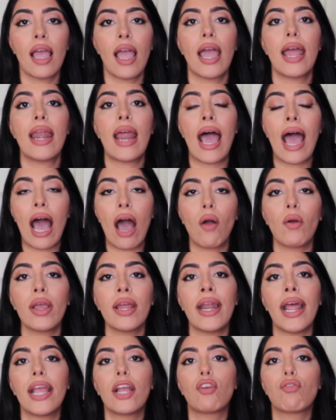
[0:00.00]
and how
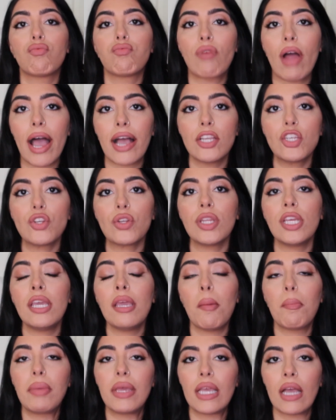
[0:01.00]
can I
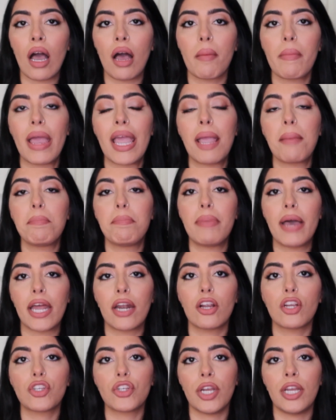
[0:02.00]
gradually become a
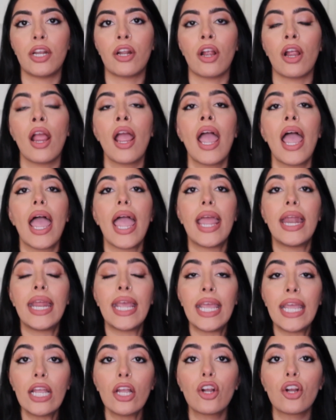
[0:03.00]
better trader and
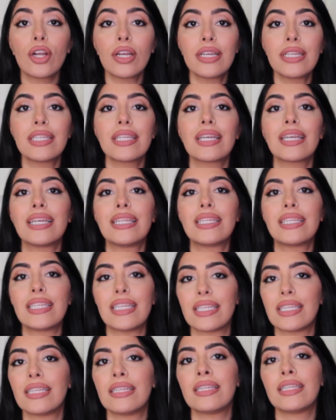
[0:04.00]
increase
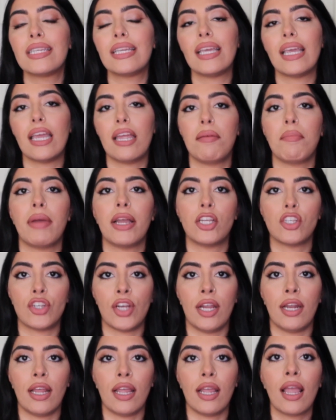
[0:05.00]
consistency in my
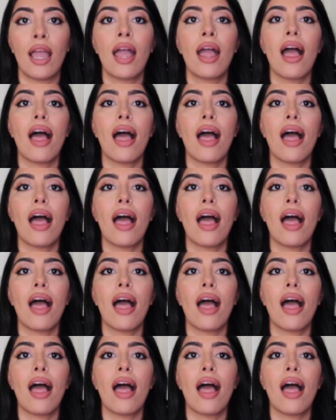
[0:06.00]
trading.